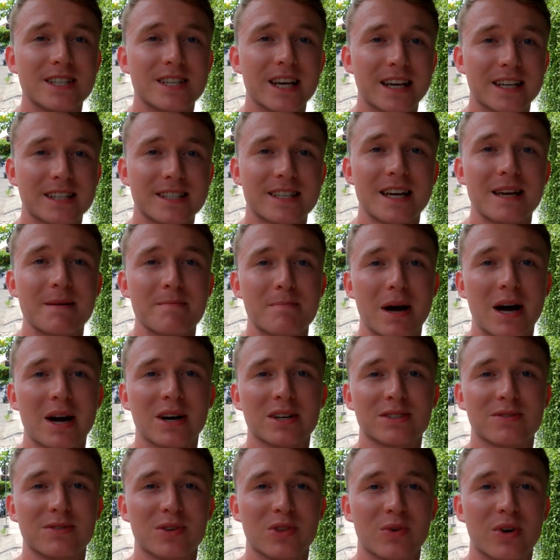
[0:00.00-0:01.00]
£16
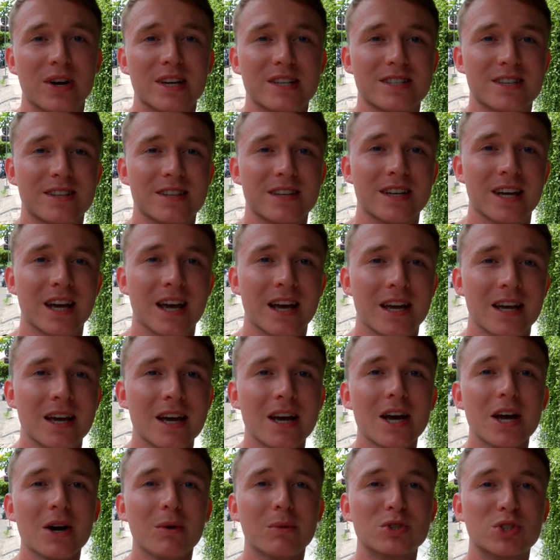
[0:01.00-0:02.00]
for the rest of the day.
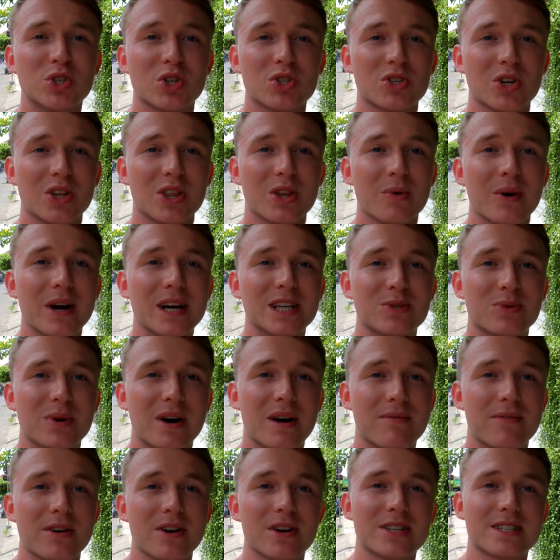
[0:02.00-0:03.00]
We're just on the way to
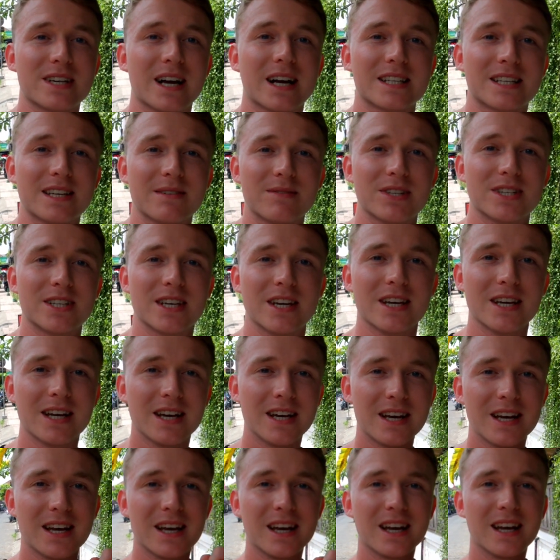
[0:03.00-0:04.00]
our first activity.
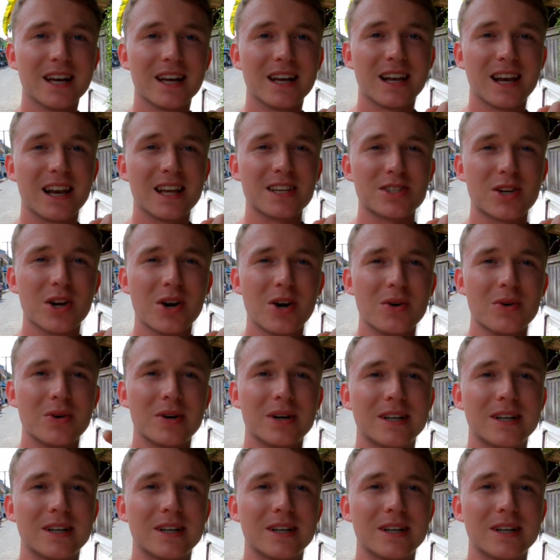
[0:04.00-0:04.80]
Let's go.